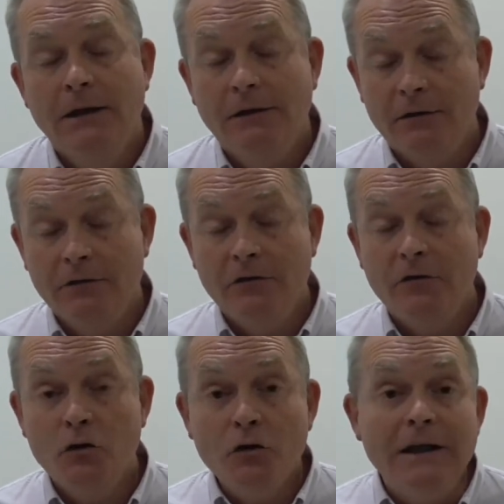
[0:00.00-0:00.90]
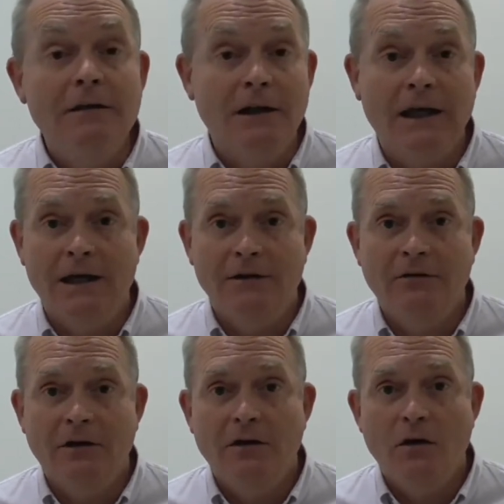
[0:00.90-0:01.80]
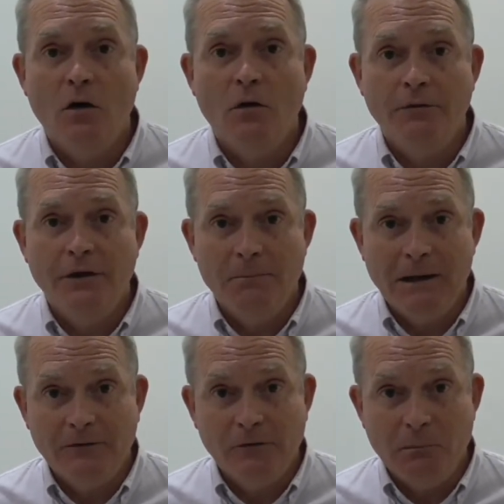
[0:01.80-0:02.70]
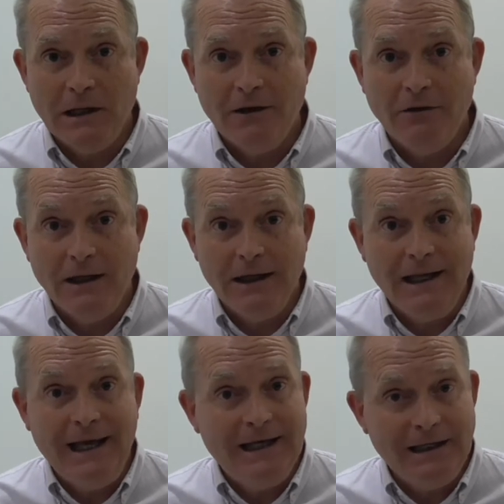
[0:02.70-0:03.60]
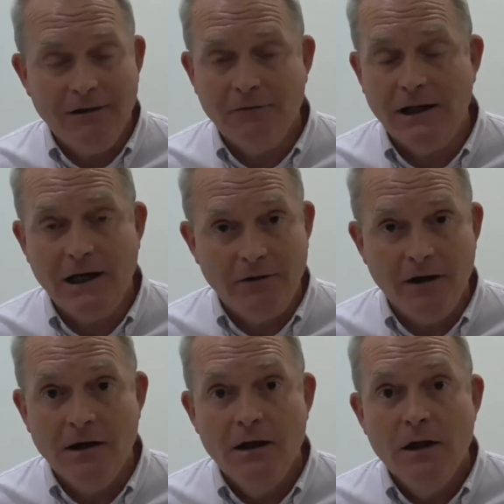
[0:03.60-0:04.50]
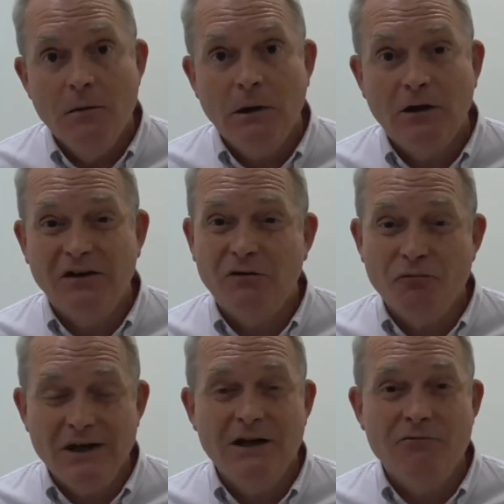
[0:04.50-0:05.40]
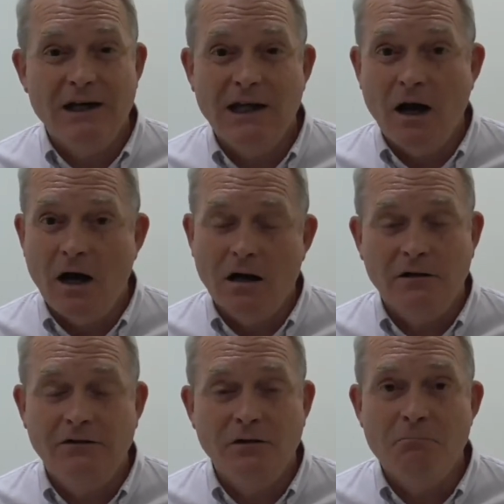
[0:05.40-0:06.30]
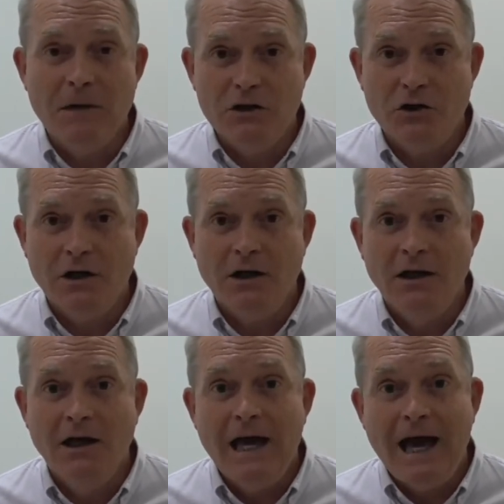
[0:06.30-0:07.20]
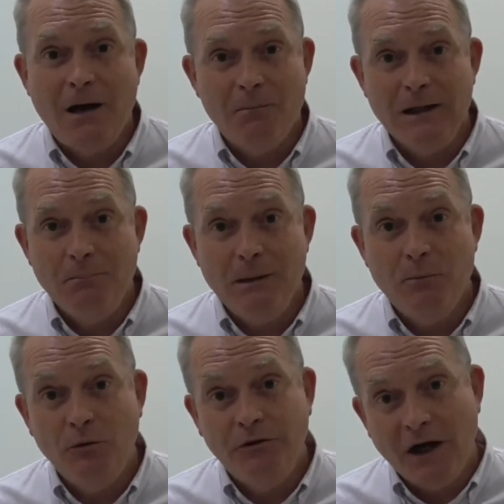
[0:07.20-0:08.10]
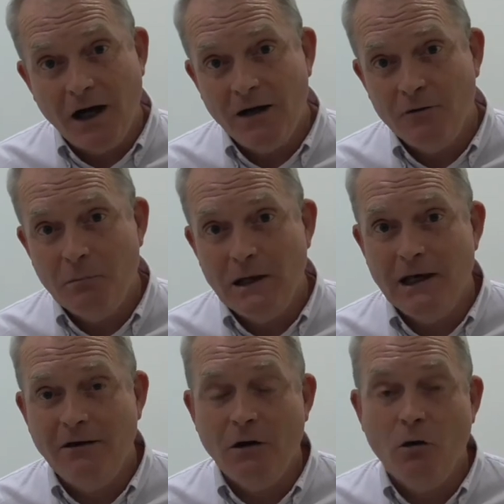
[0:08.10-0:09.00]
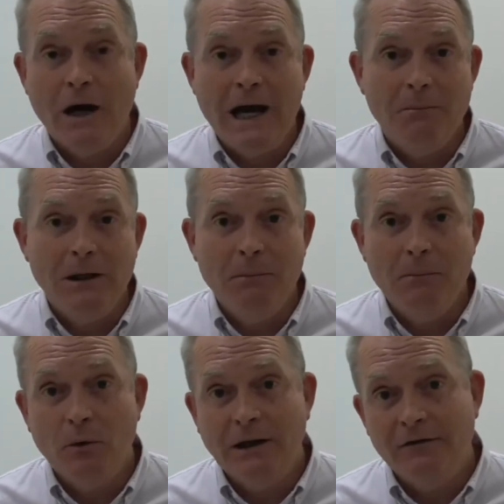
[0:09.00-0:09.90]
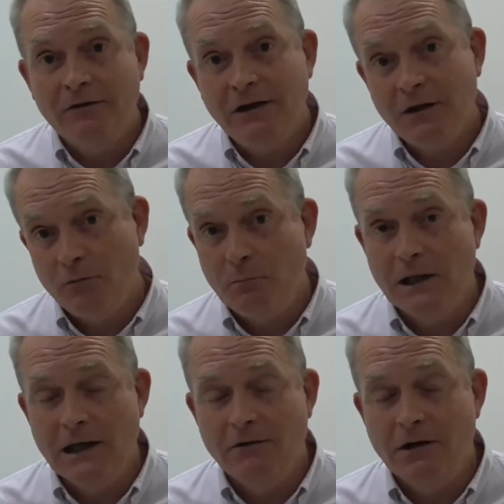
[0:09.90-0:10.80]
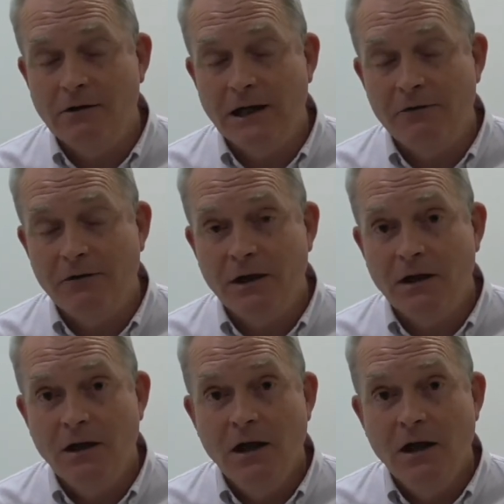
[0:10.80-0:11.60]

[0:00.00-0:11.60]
Now, this is a good indicator of the amount of malaria in any given area because it's really, really hard to measure how many people die of malaria or how many people get sick of malaria in Africa